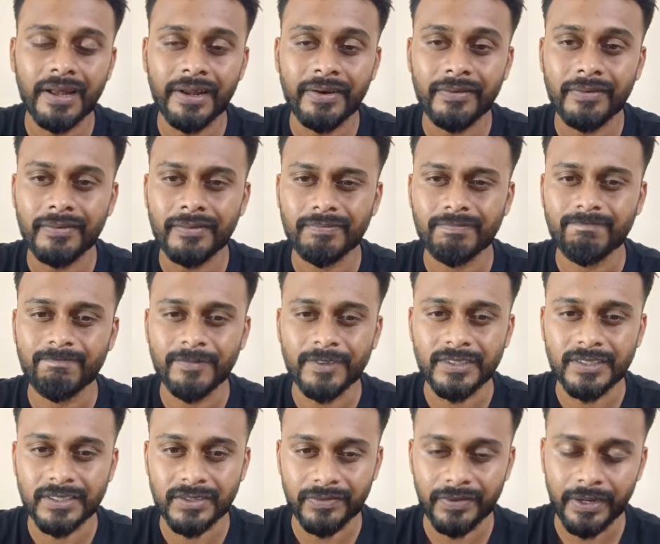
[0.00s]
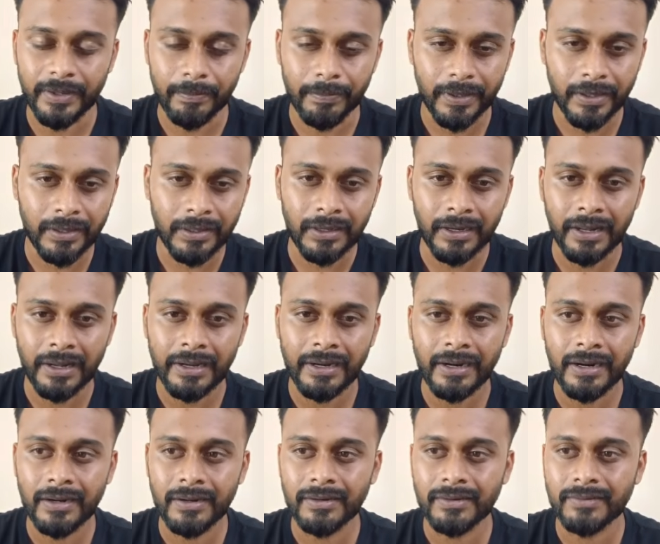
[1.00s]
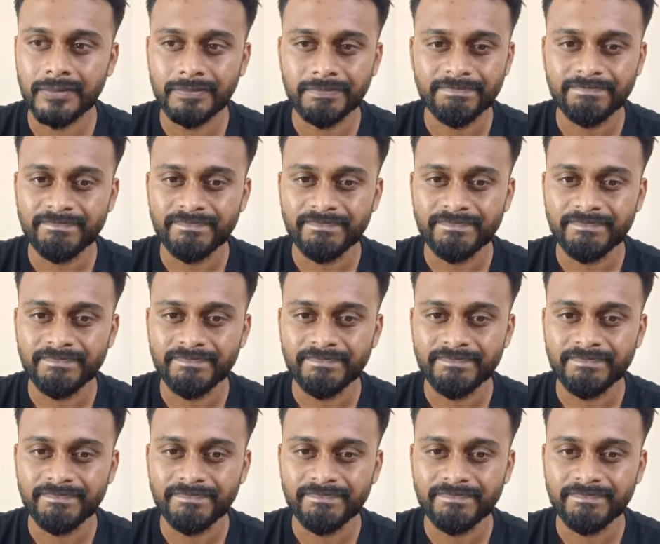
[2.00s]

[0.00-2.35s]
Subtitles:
line, which is a very big line, and